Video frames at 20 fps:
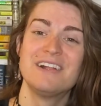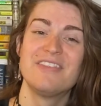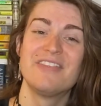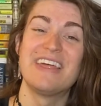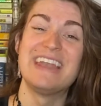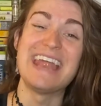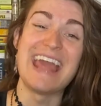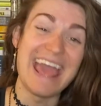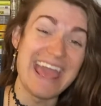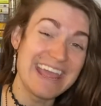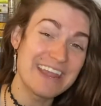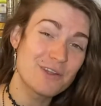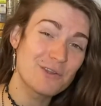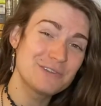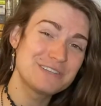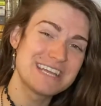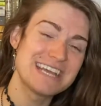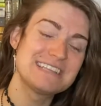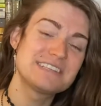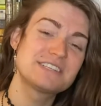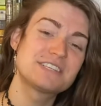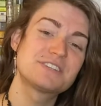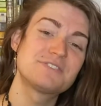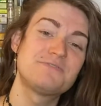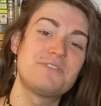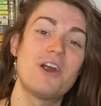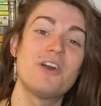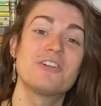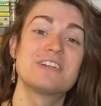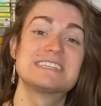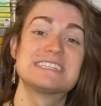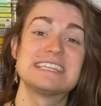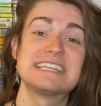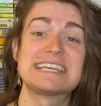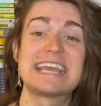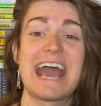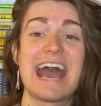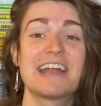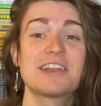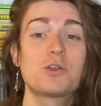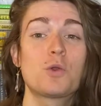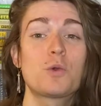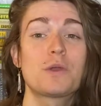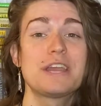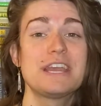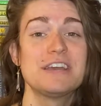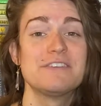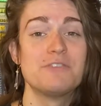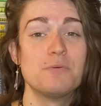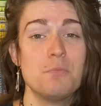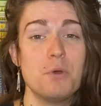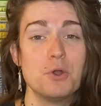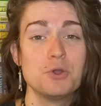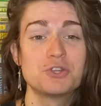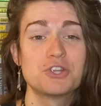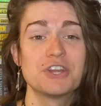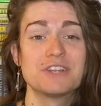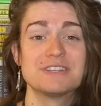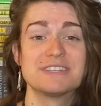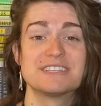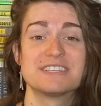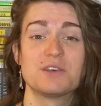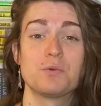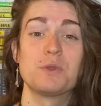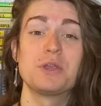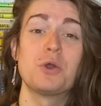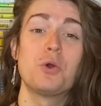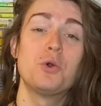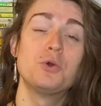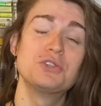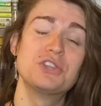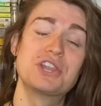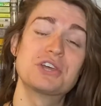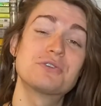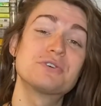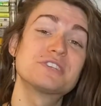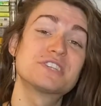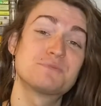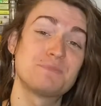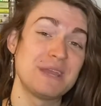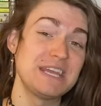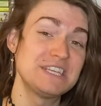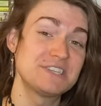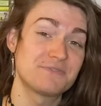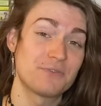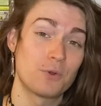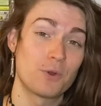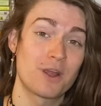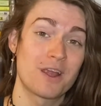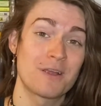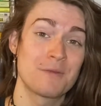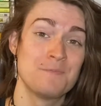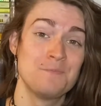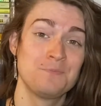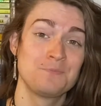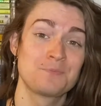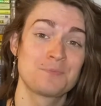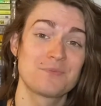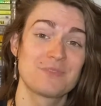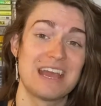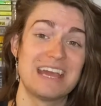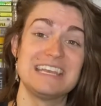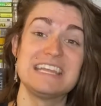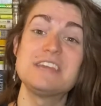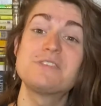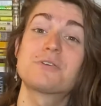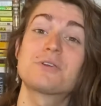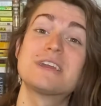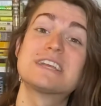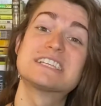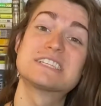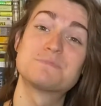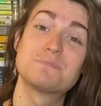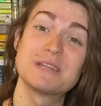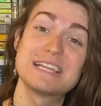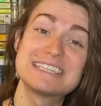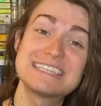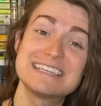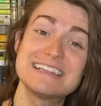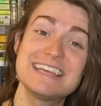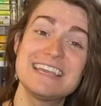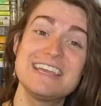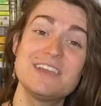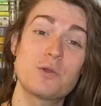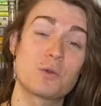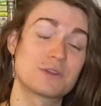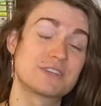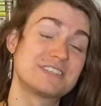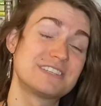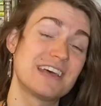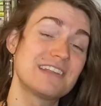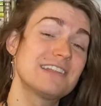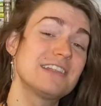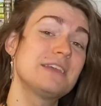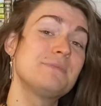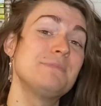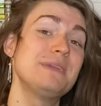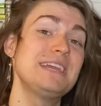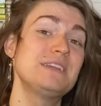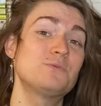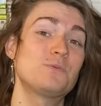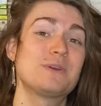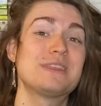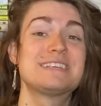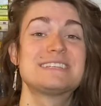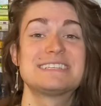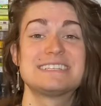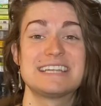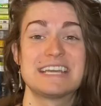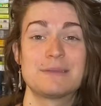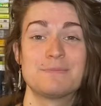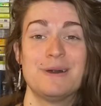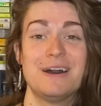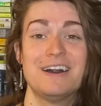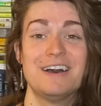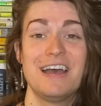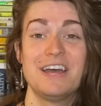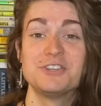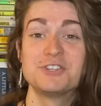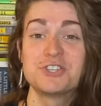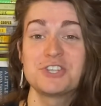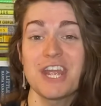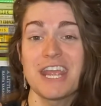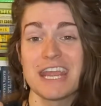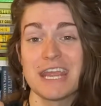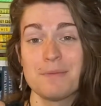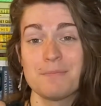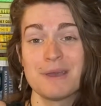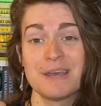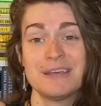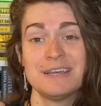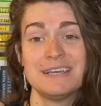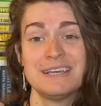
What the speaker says: then anger tends to fall into the category of emotions that we hold little space for, and either explicitly or subtly meet with stigma and shame.